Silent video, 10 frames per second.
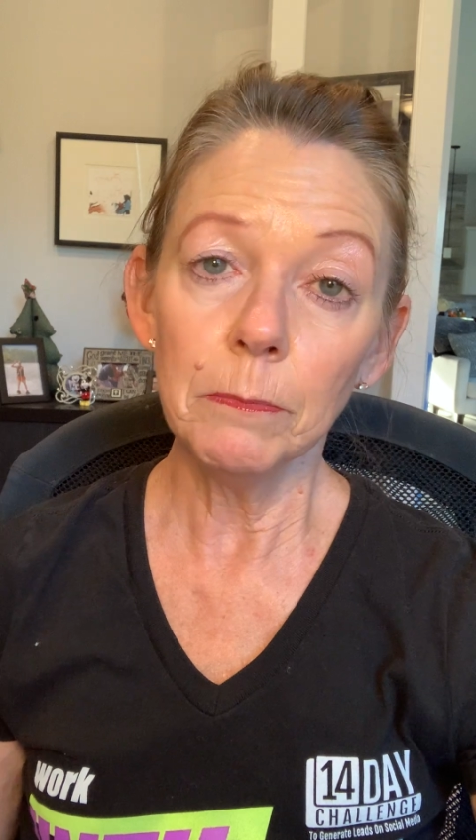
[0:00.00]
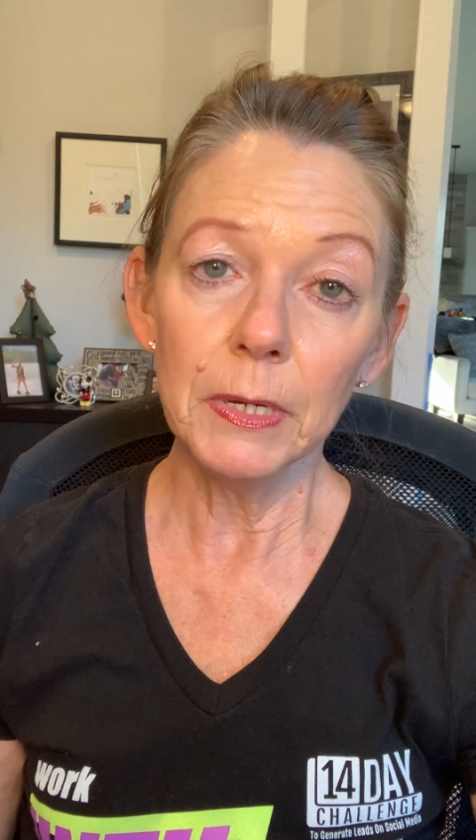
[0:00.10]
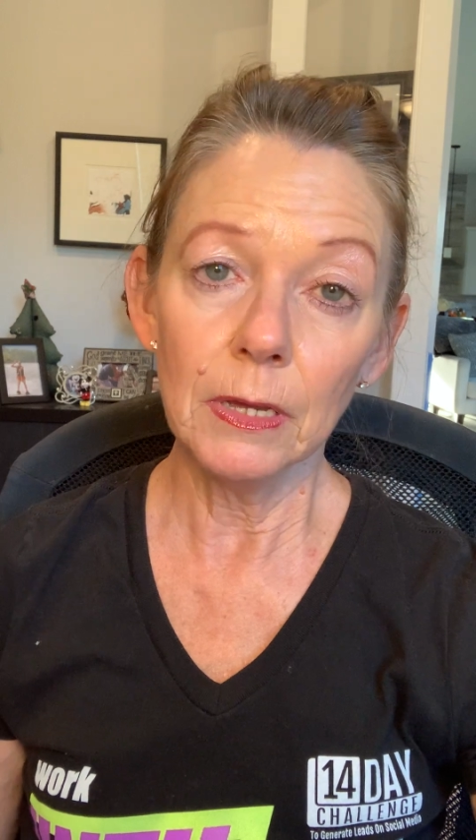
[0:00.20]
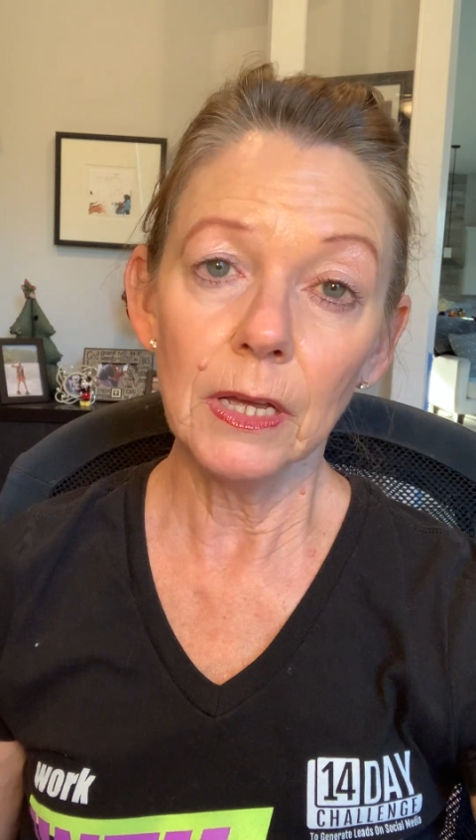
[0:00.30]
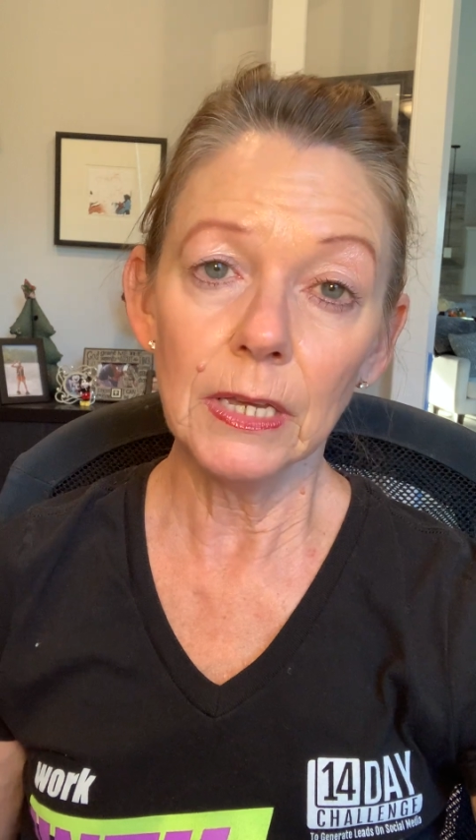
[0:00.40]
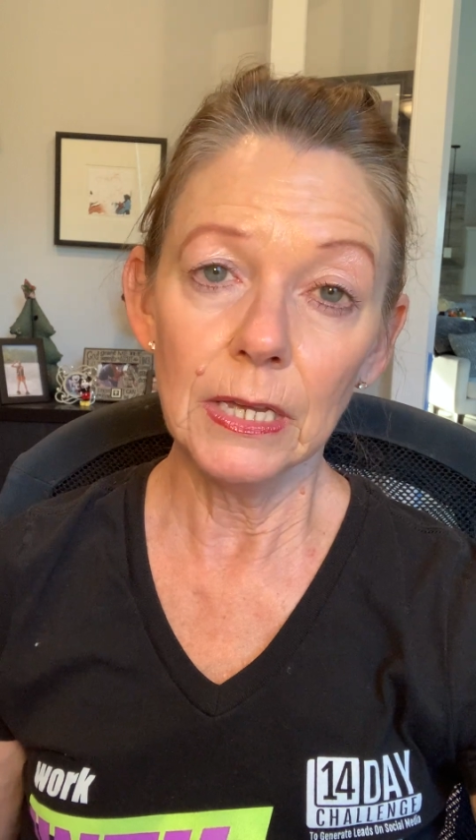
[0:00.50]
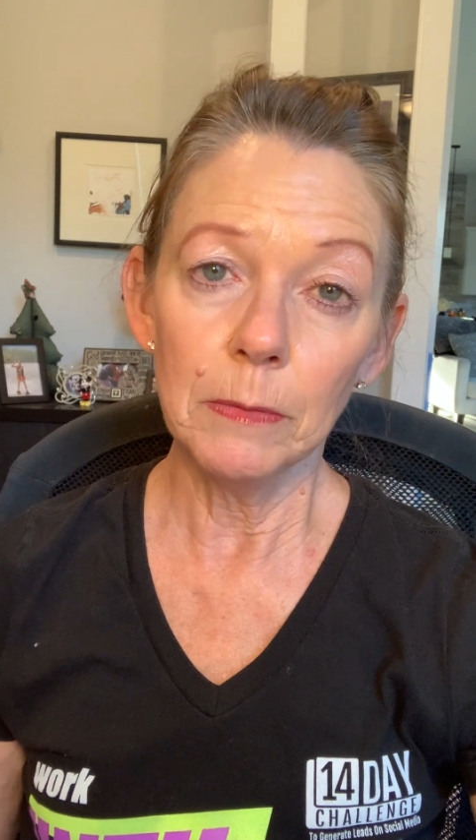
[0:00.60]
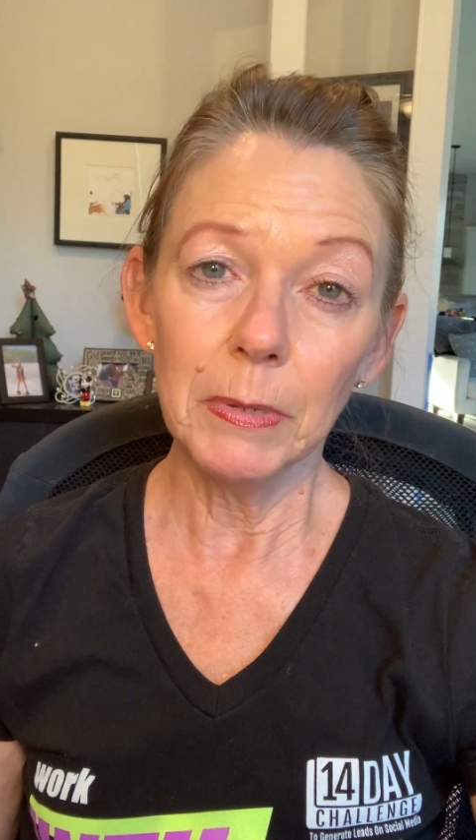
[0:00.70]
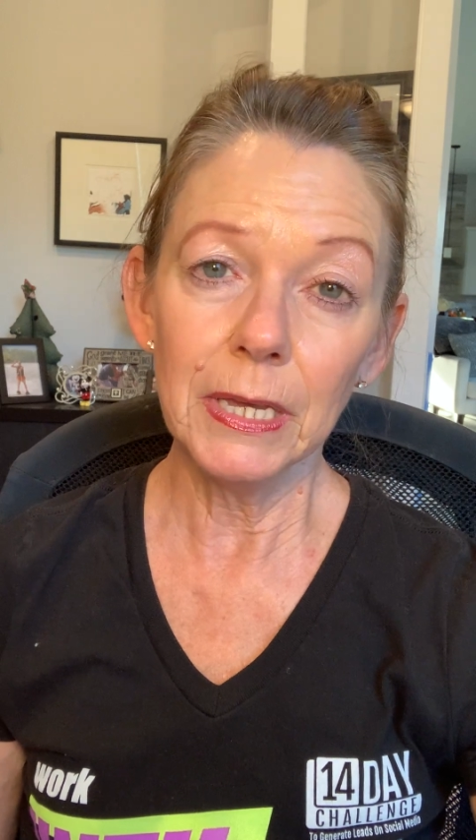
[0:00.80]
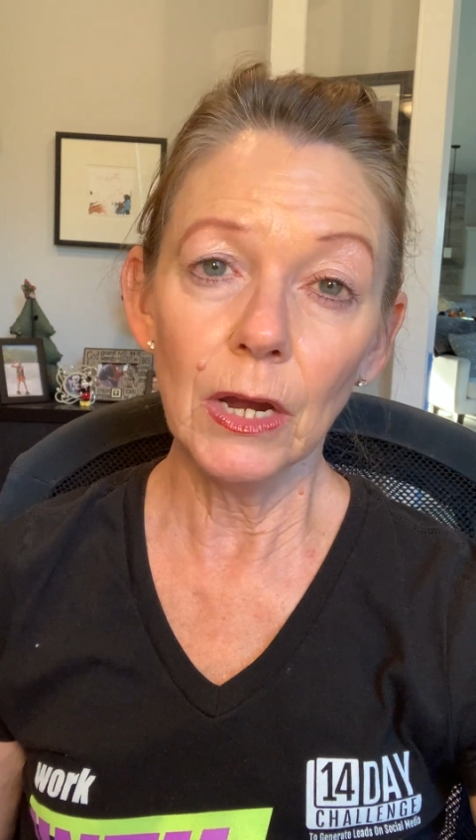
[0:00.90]

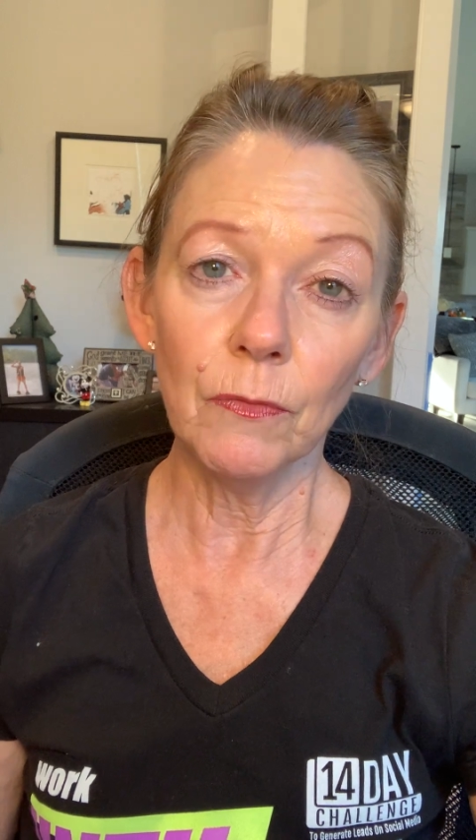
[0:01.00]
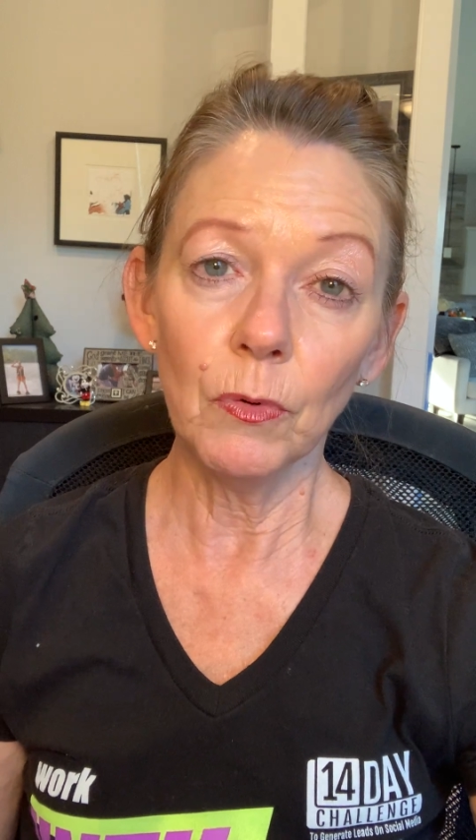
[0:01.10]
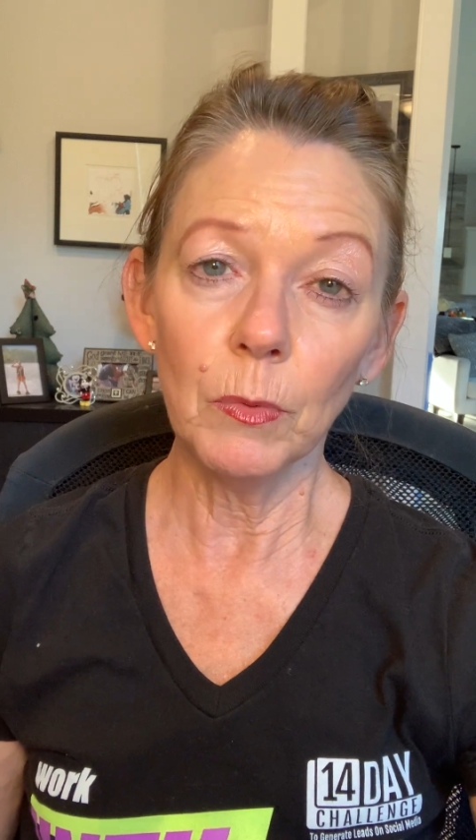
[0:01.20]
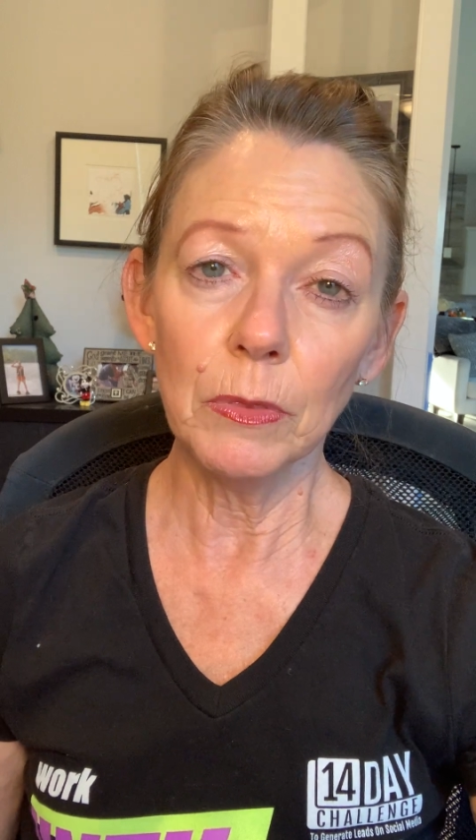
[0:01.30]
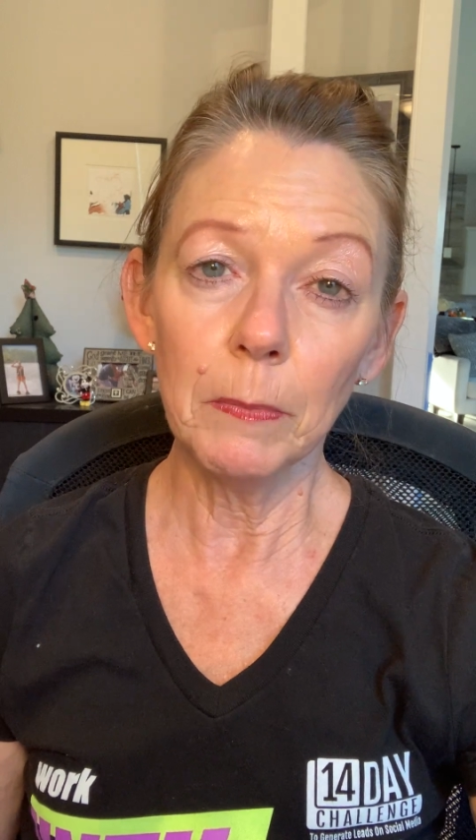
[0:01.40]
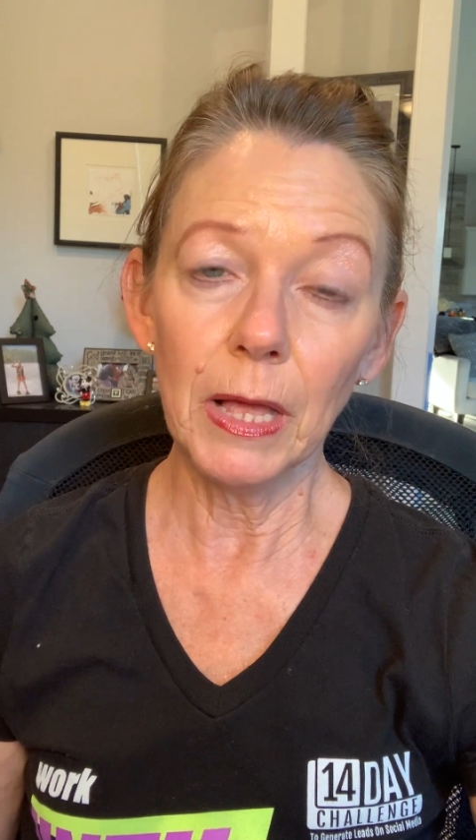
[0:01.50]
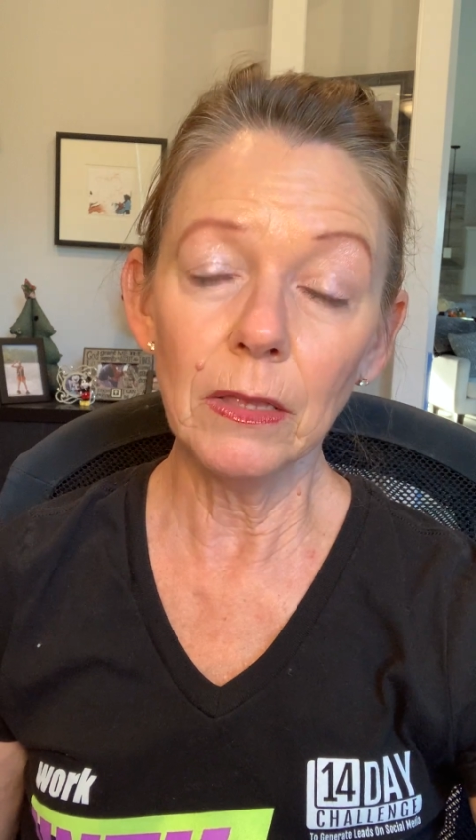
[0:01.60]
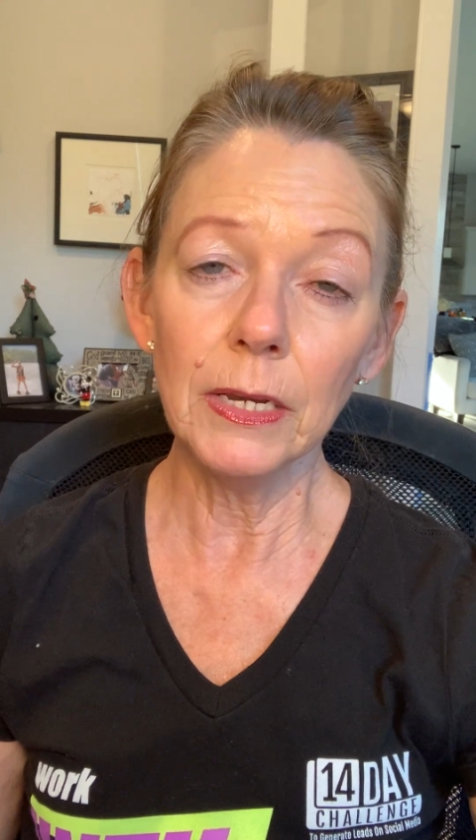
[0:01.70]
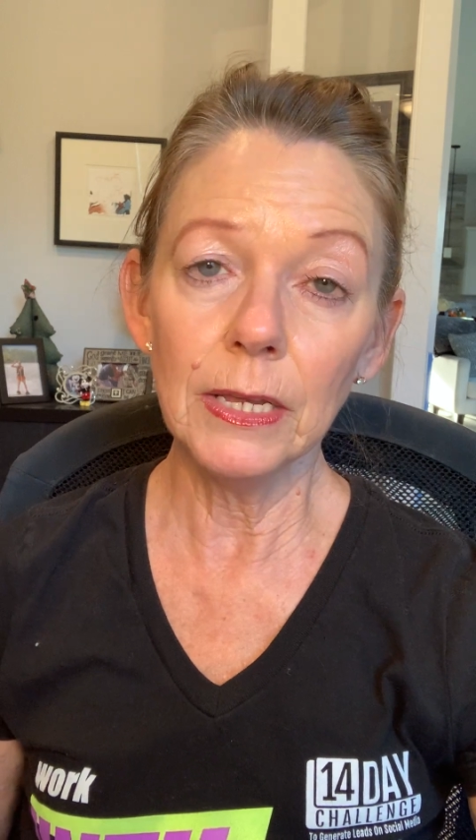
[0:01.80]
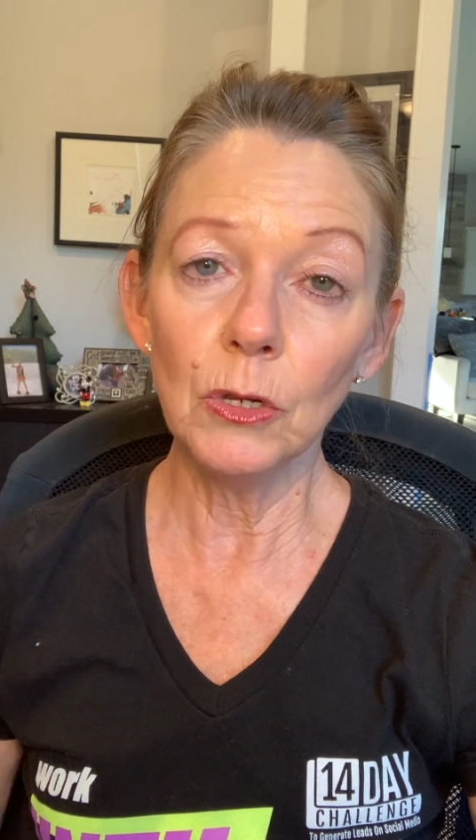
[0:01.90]
Be careful with
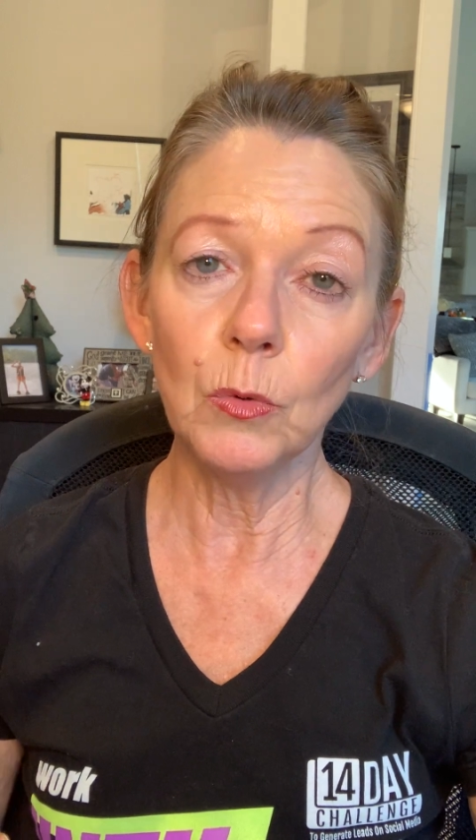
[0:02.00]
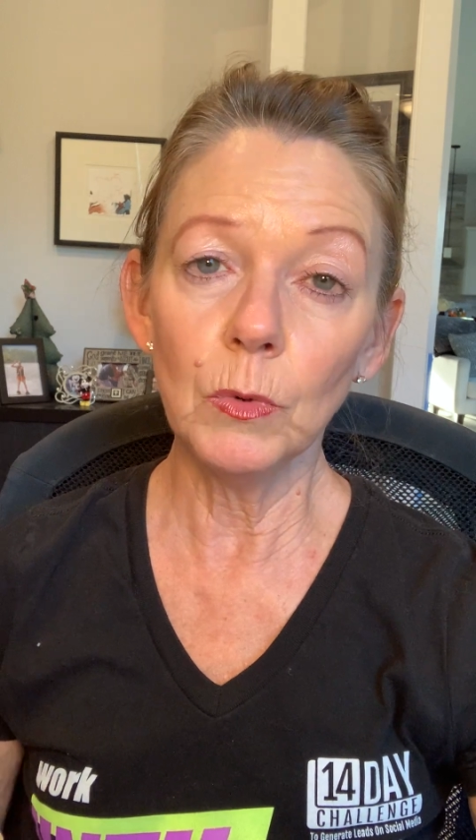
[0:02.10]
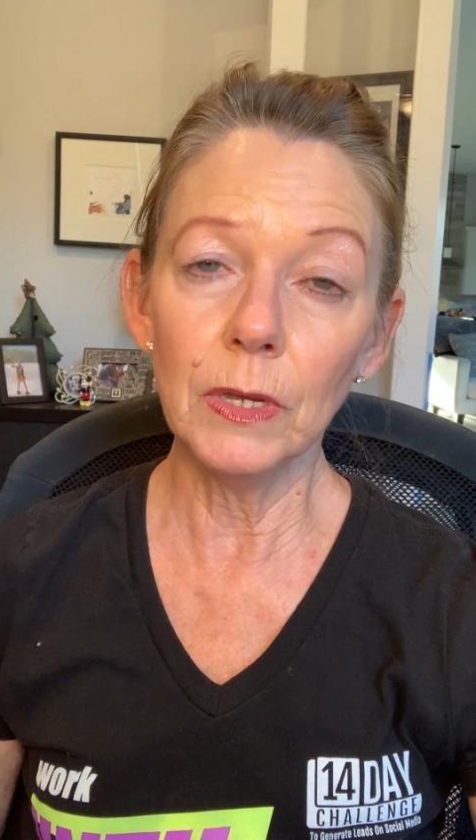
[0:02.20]
melon.